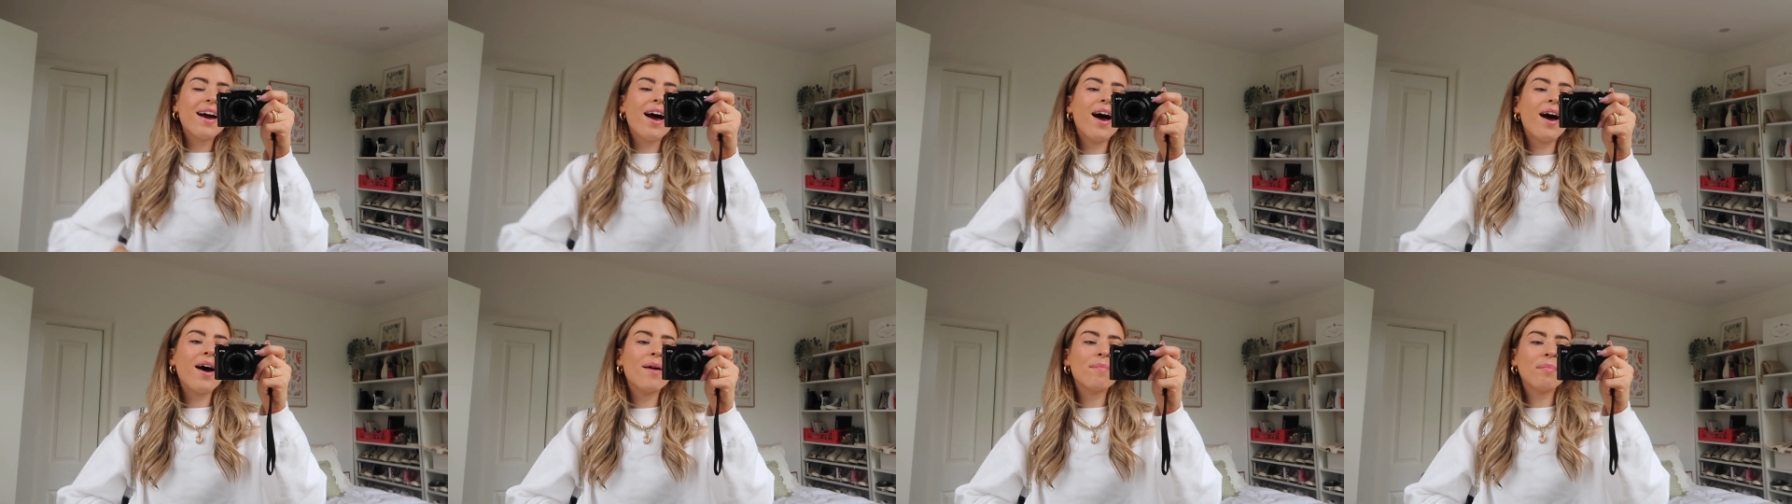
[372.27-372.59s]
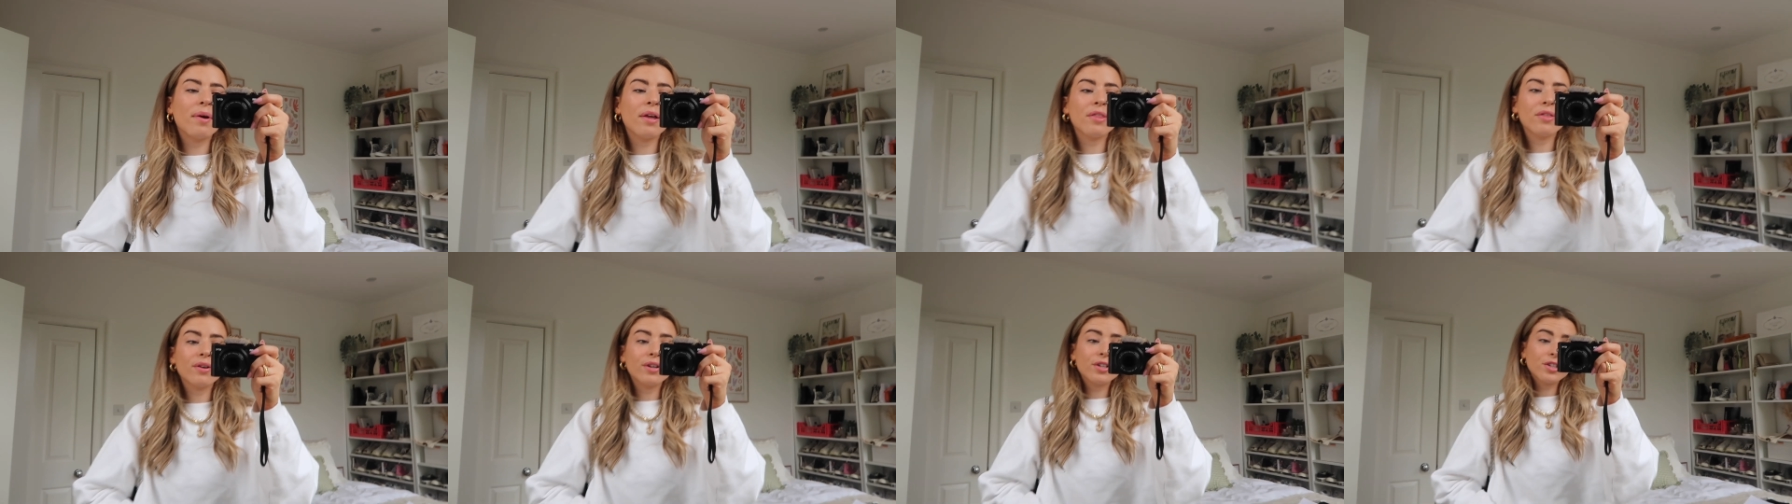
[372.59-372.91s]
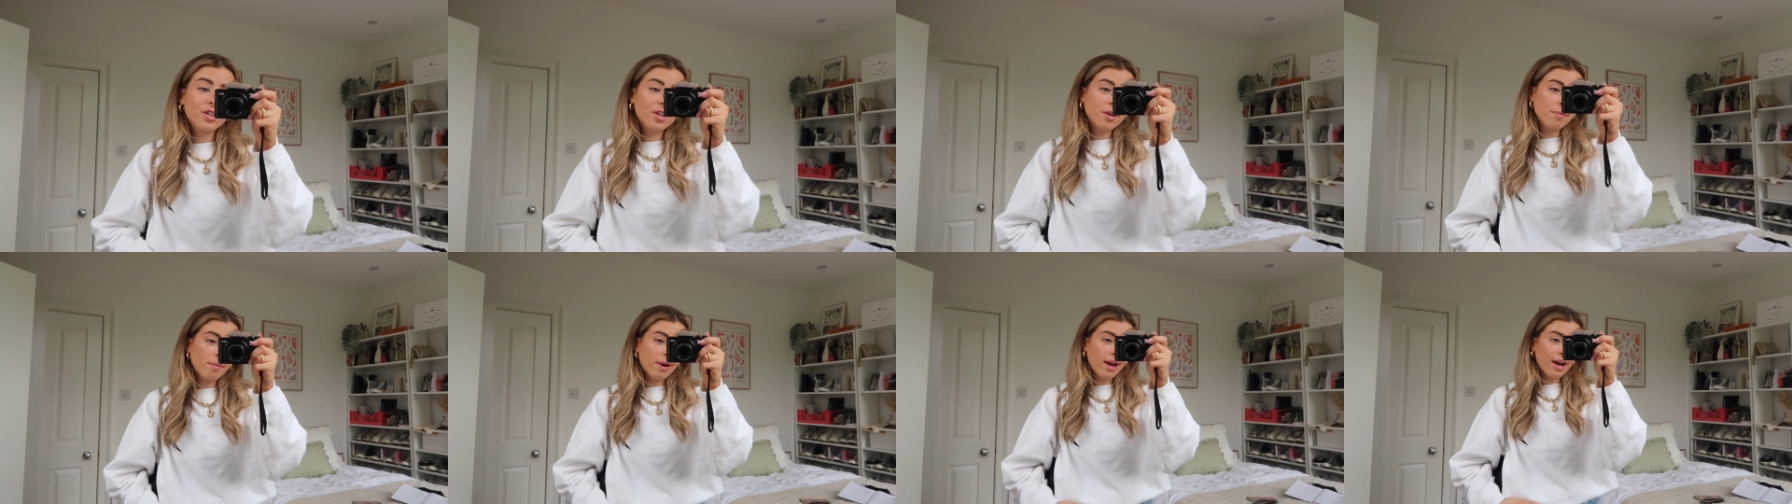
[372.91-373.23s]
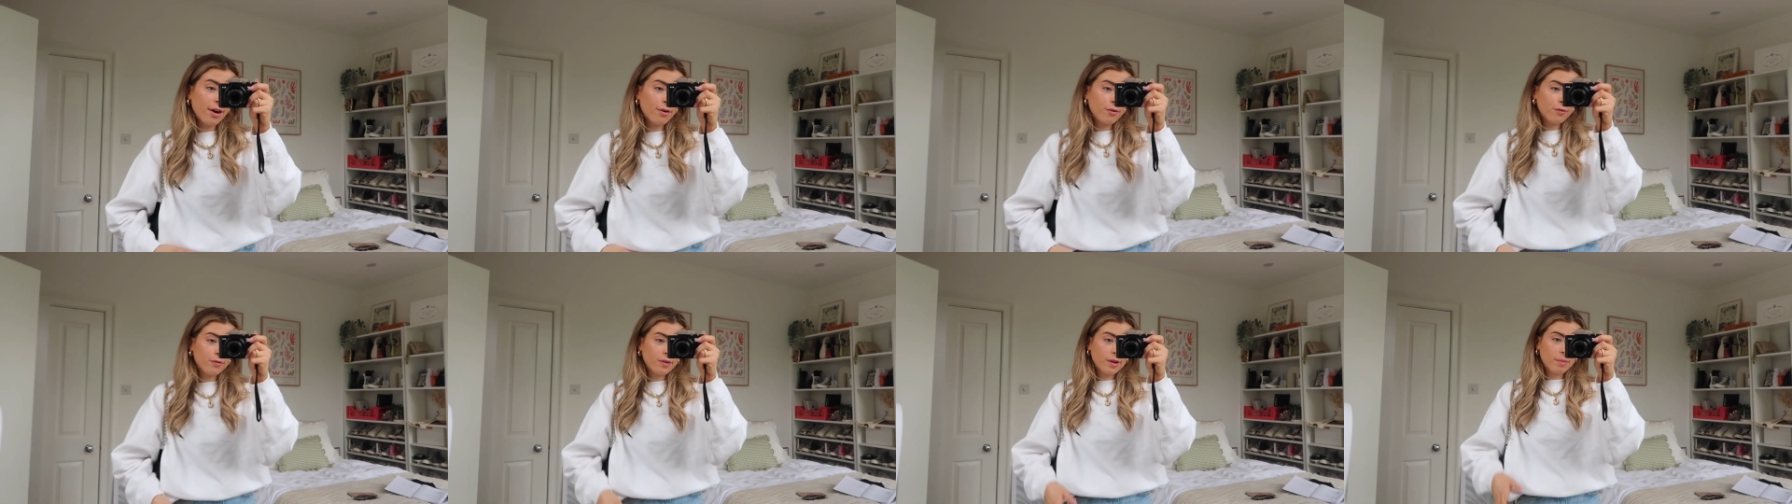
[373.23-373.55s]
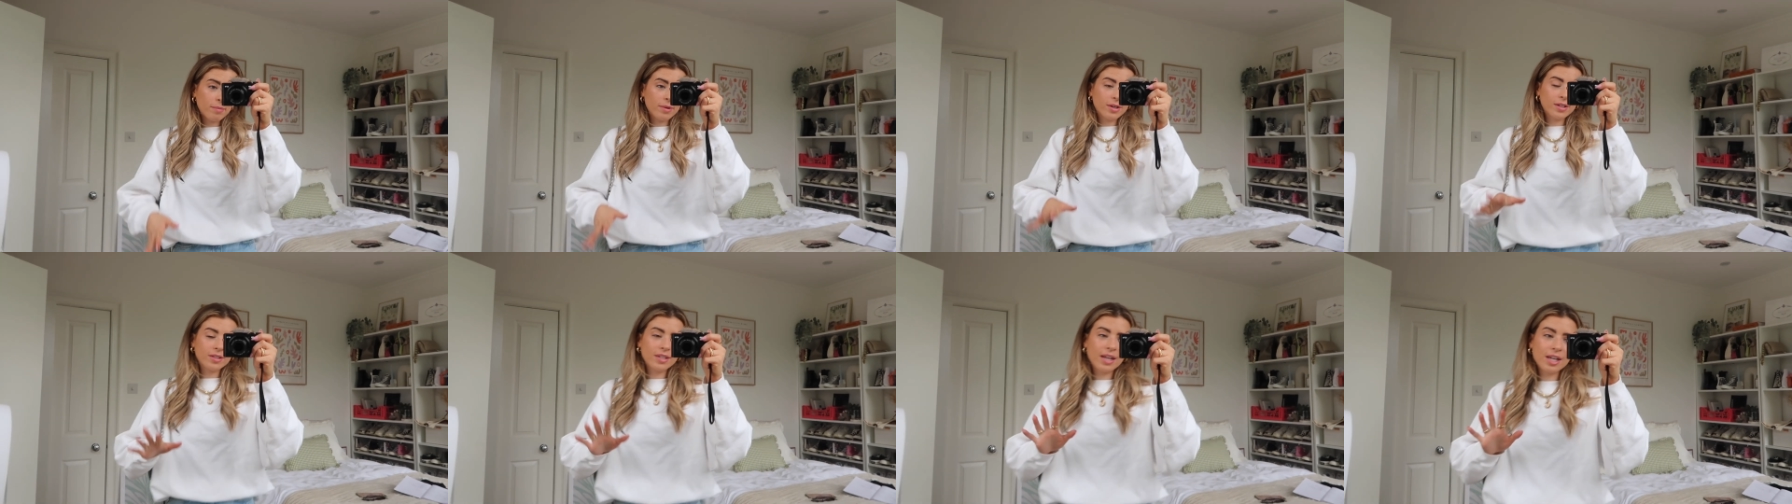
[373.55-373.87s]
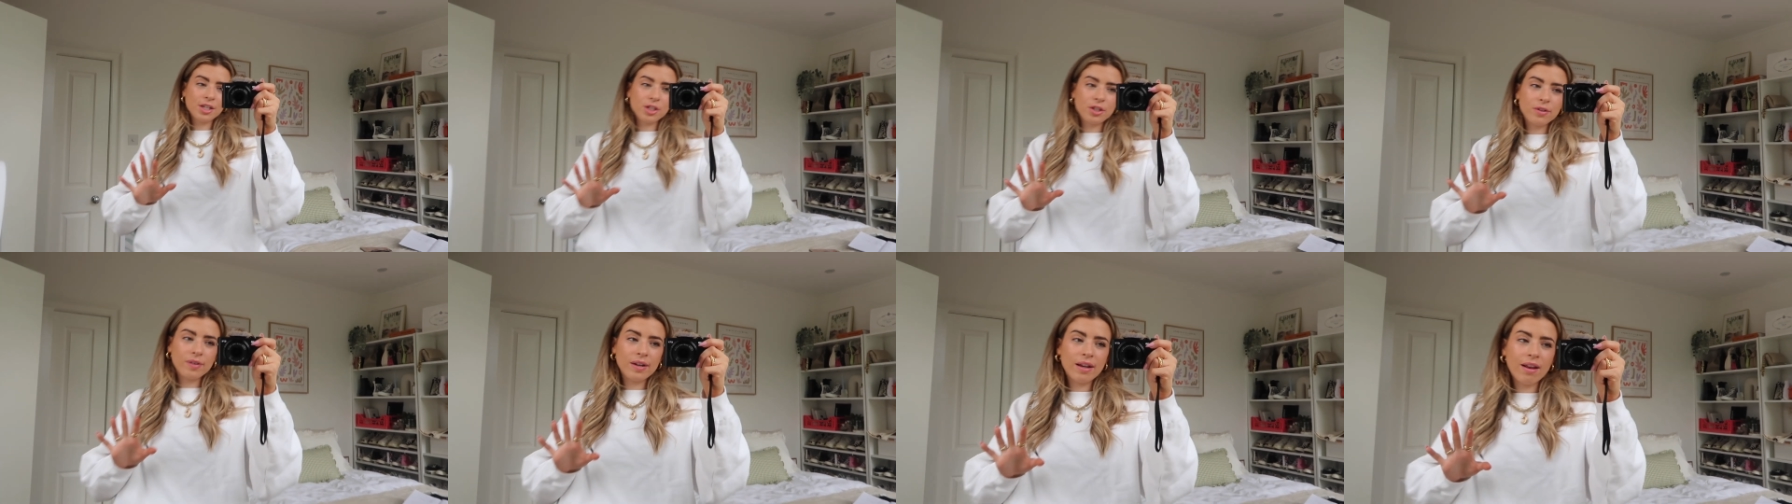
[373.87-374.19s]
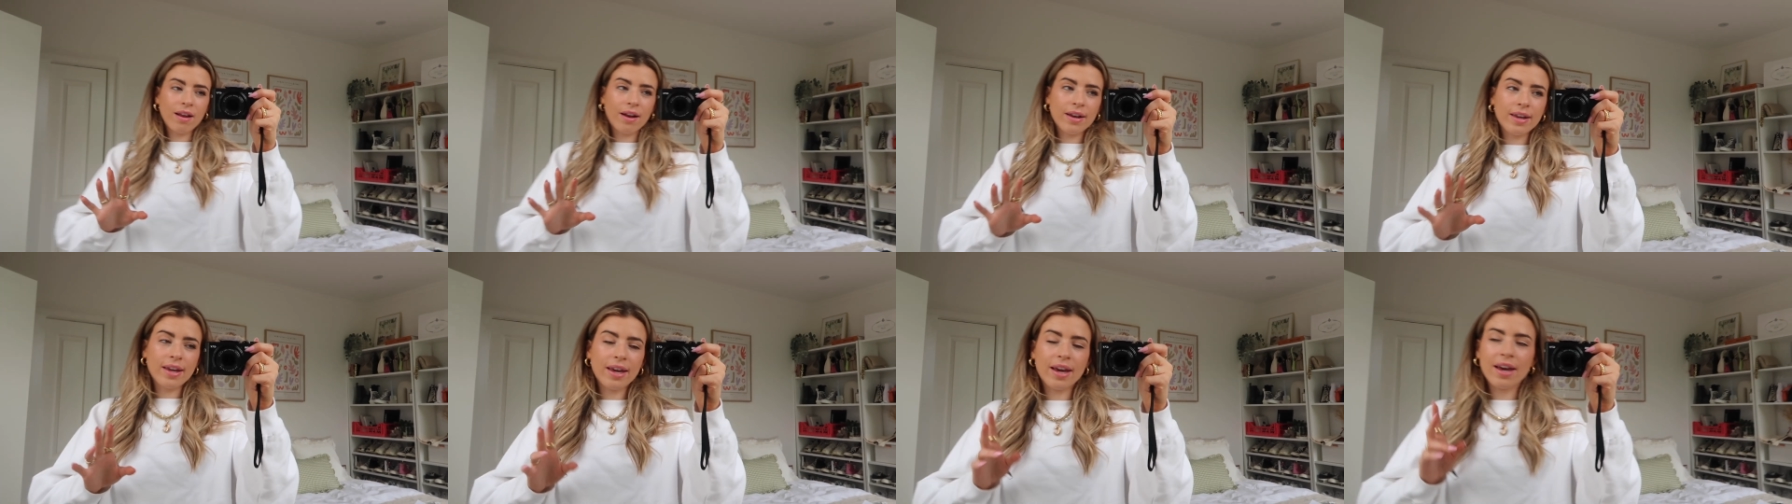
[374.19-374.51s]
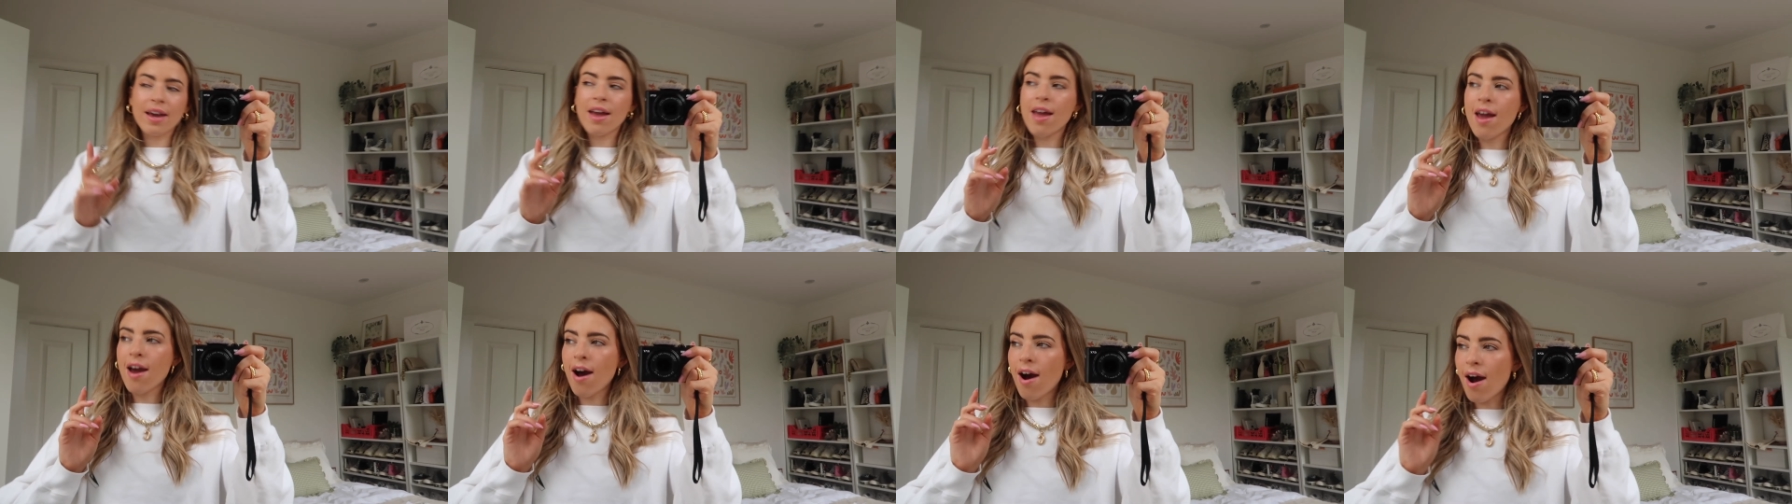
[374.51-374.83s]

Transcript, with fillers: But I thought I'd show you my outfit because I actually really like it.